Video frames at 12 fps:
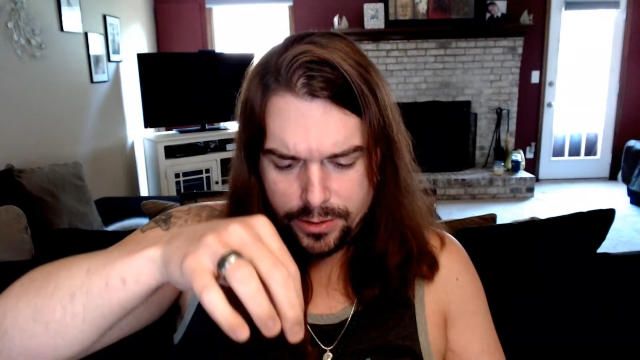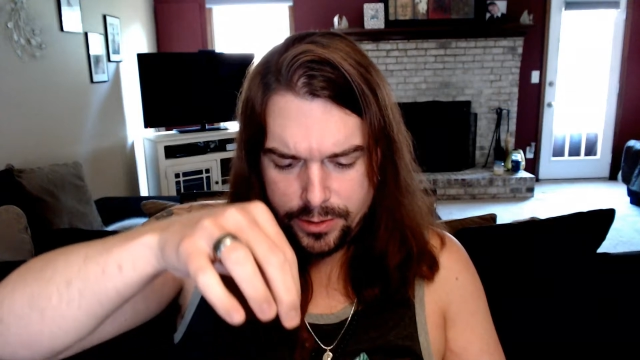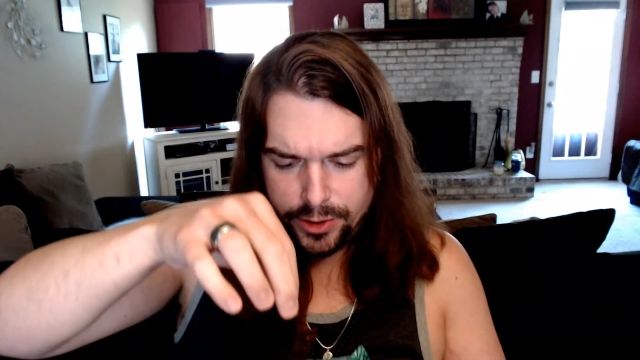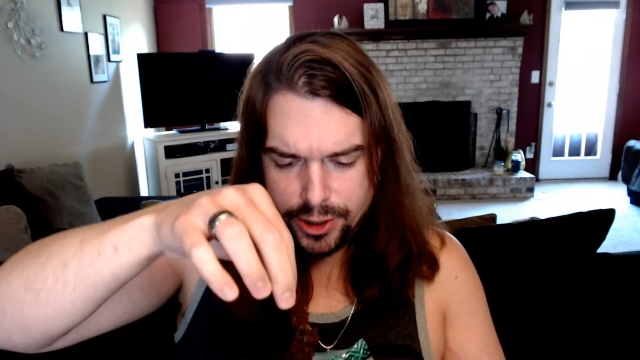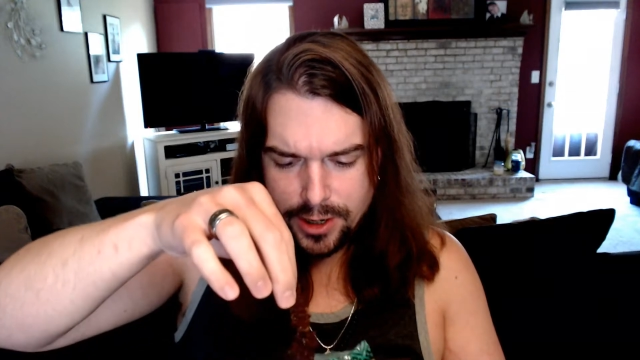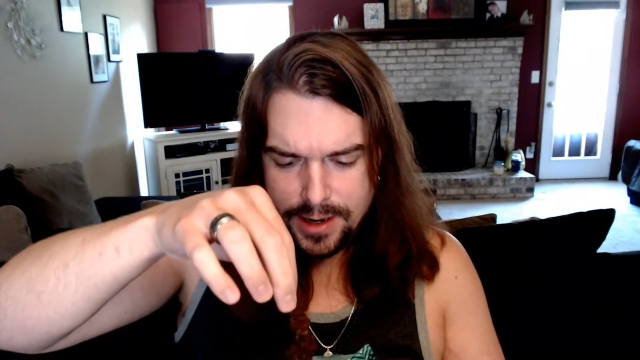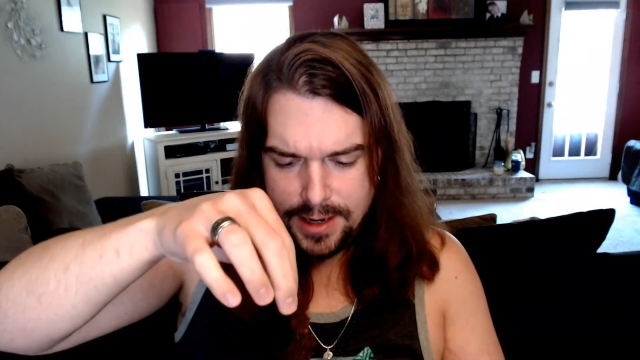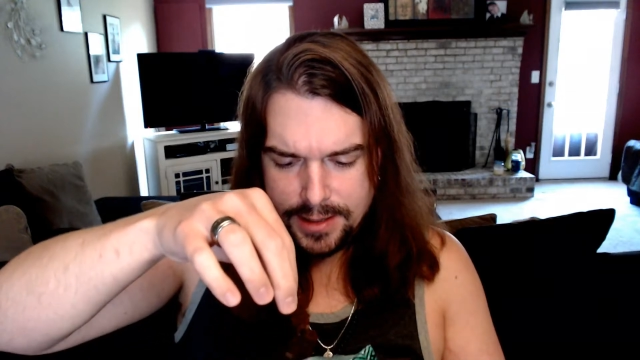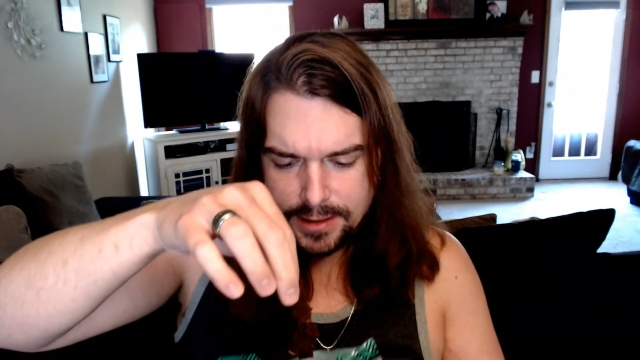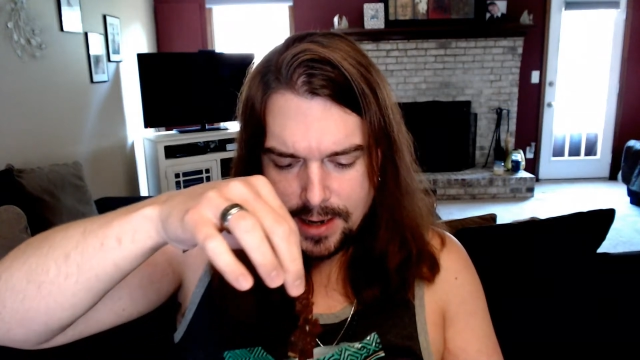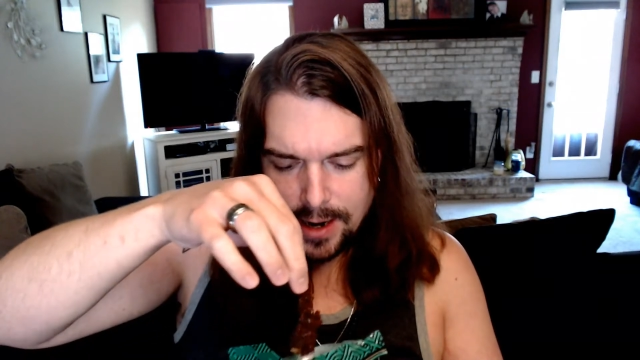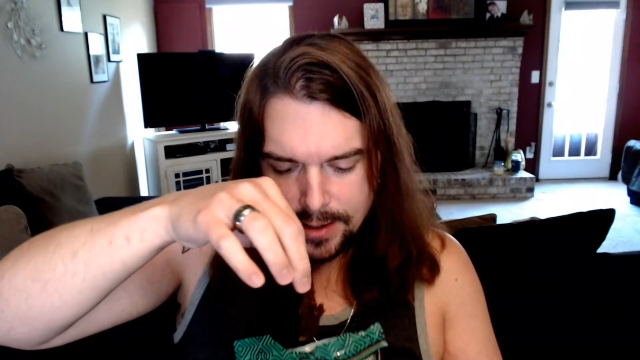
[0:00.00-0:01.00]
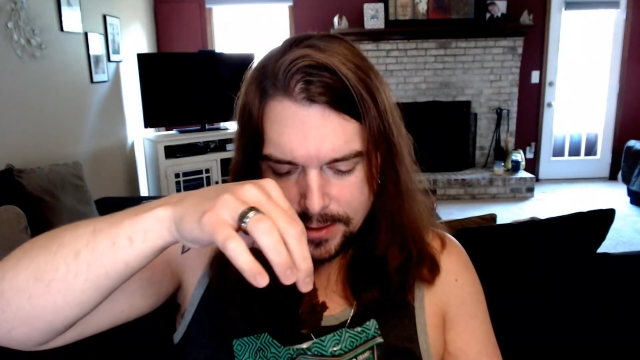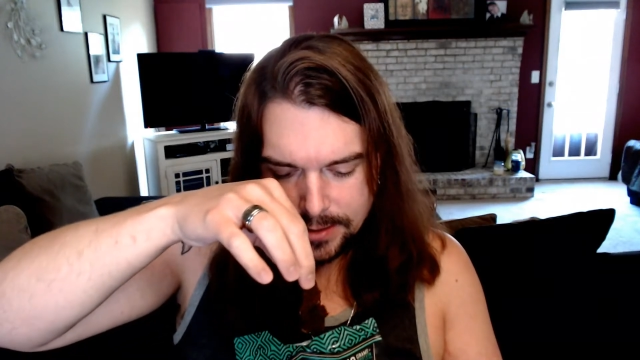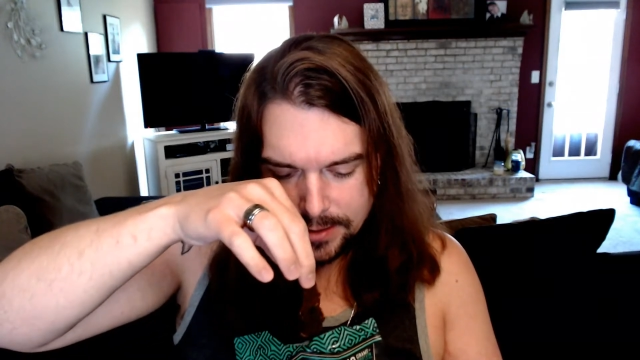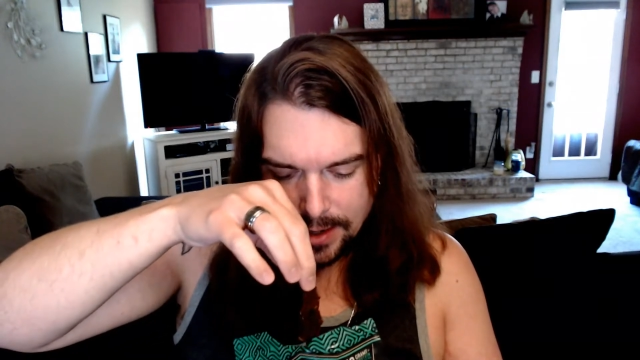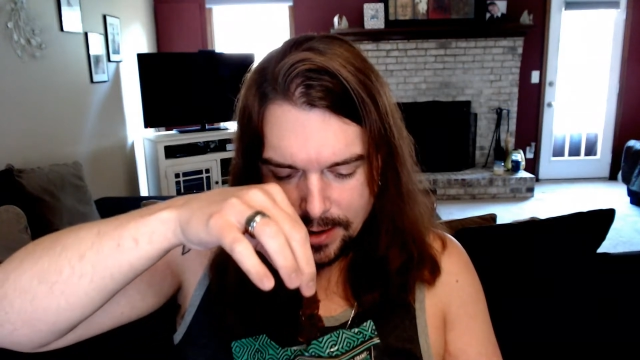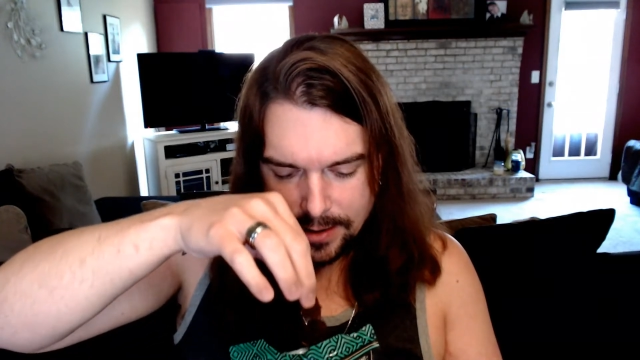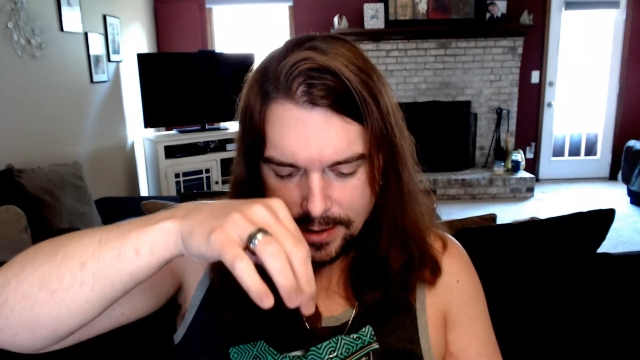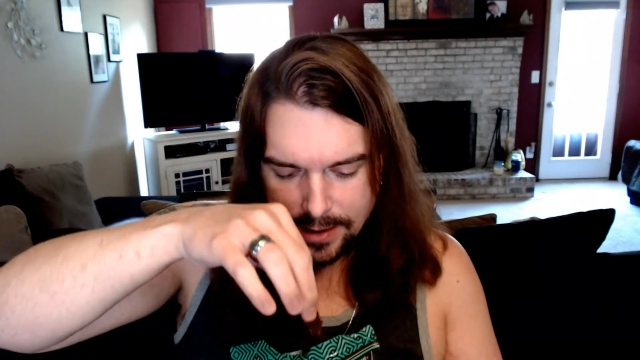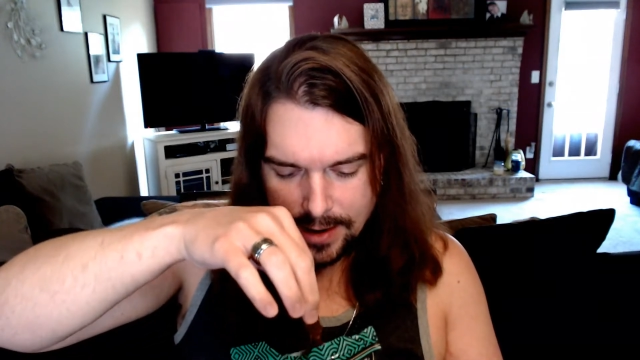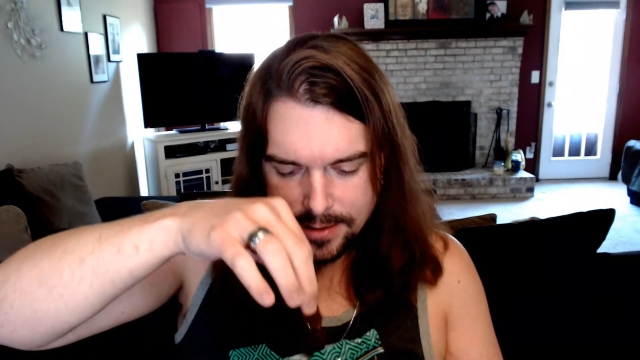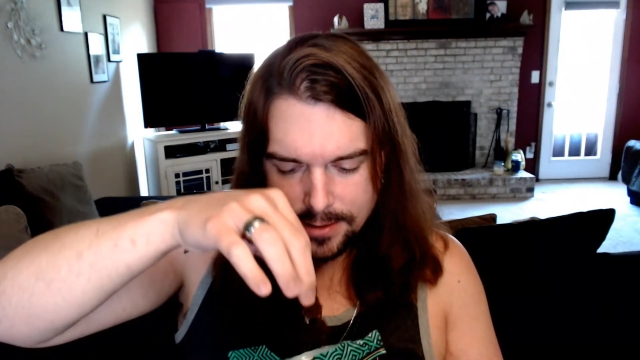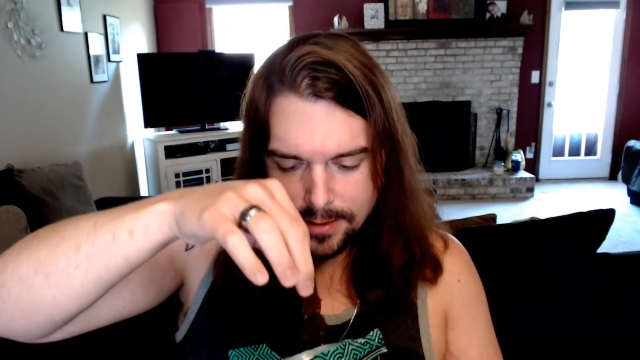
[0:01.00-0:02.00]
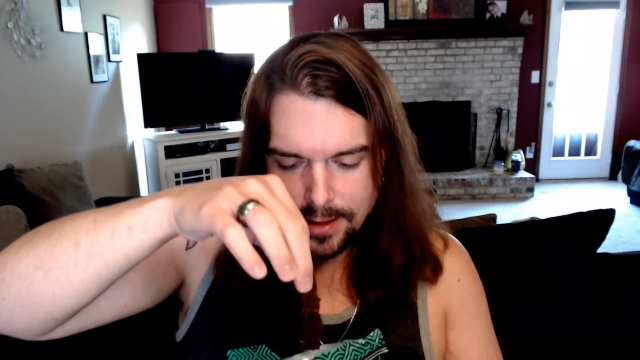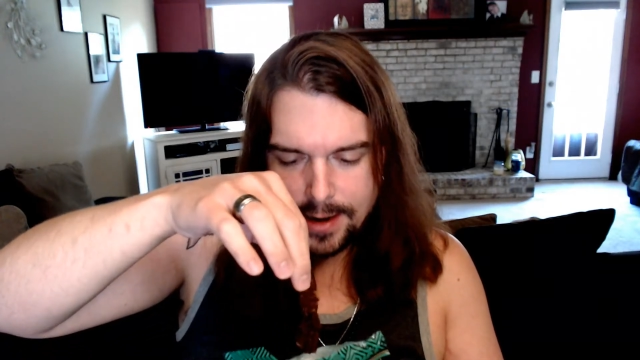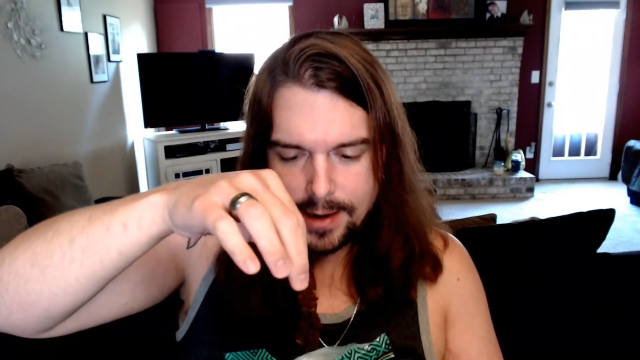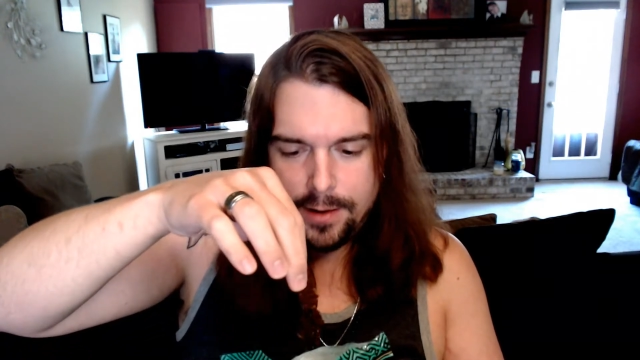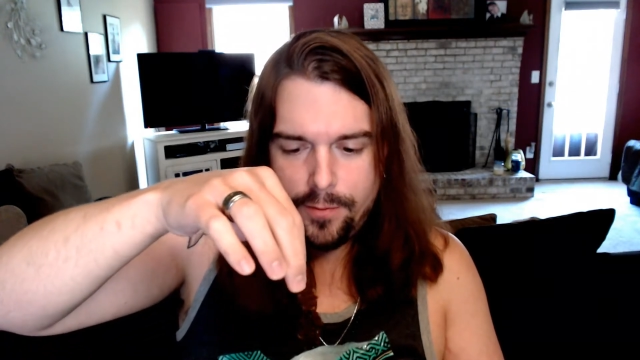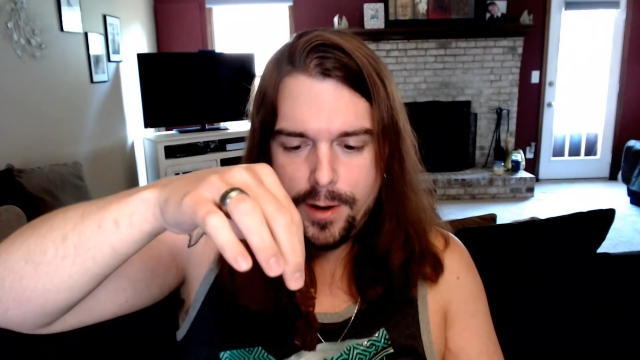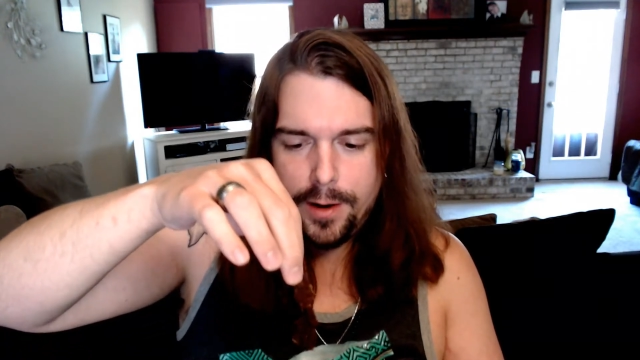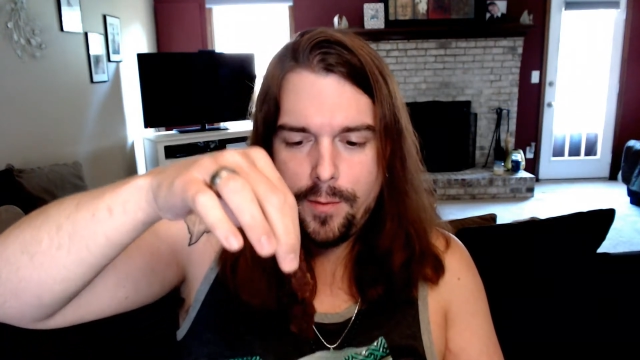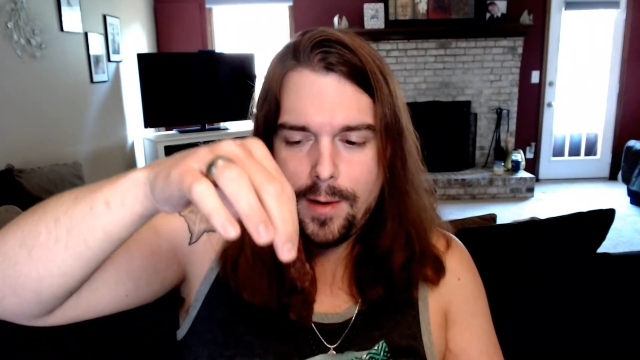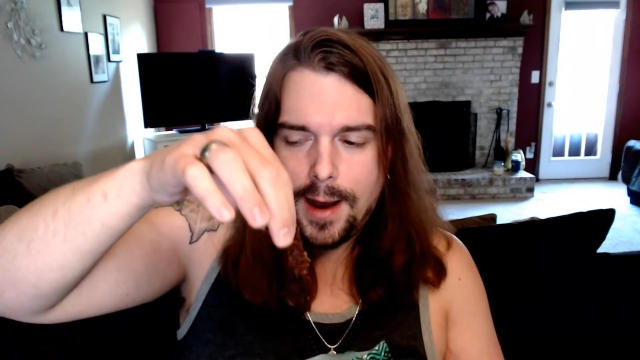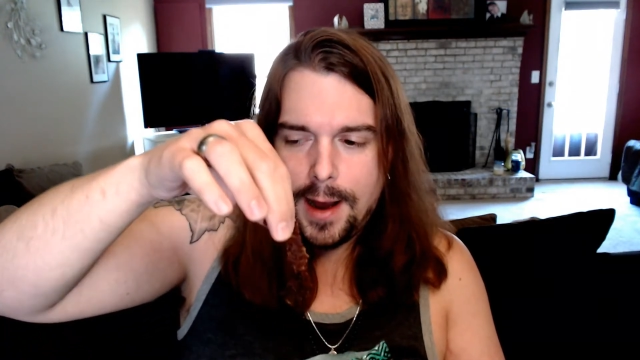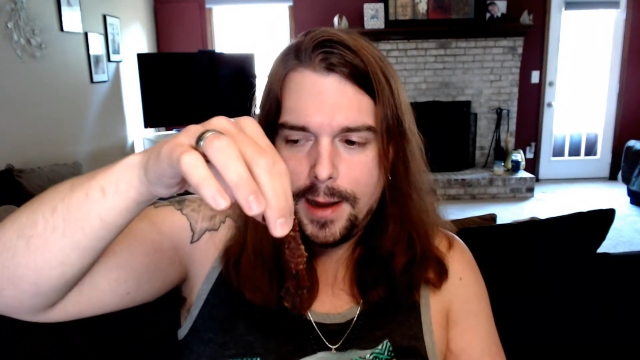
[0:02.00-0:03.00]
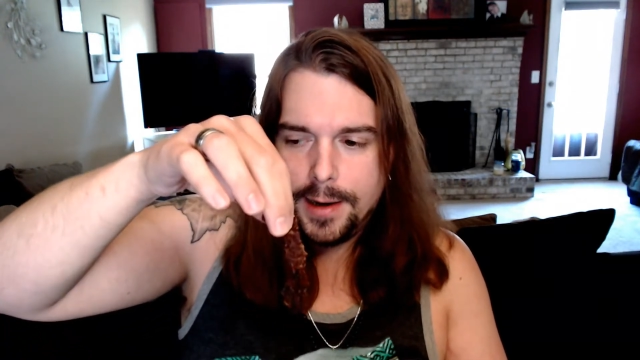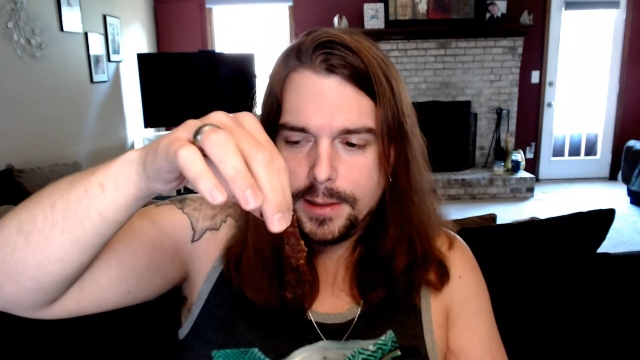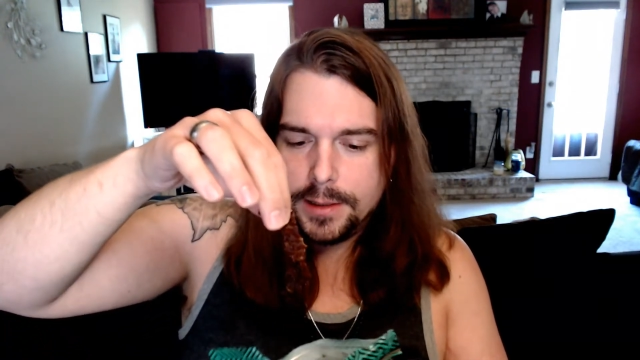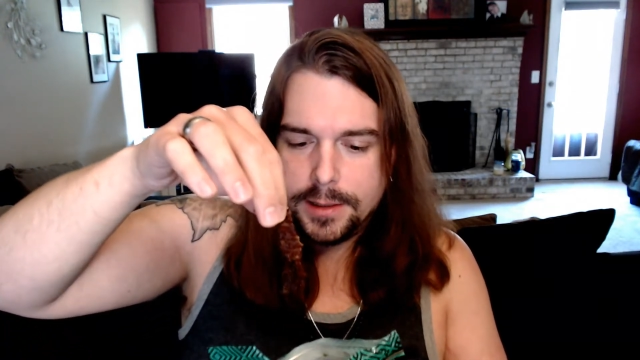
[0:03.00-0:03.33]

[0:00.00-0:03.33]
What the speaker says: jerky's kind of stuck together like in one wad.